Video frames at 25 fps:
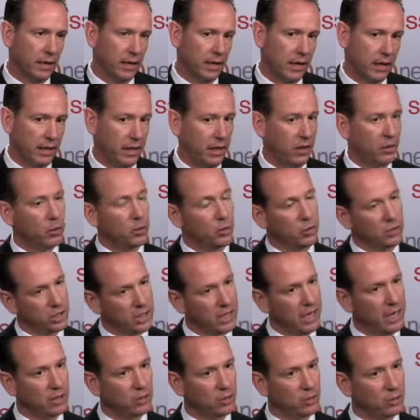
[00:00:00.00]
And then through
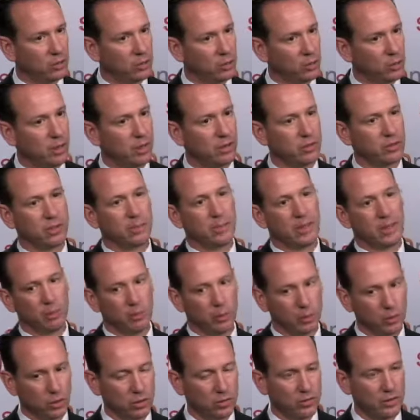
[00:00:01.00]
schedules, or whether somebody
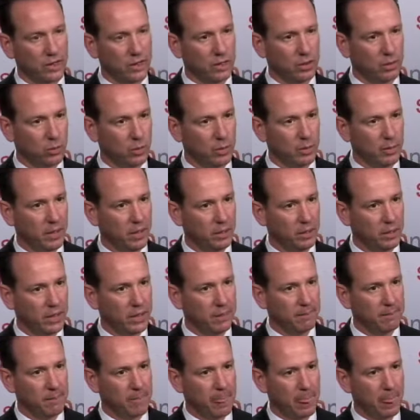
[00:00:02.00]
pulls video remotely,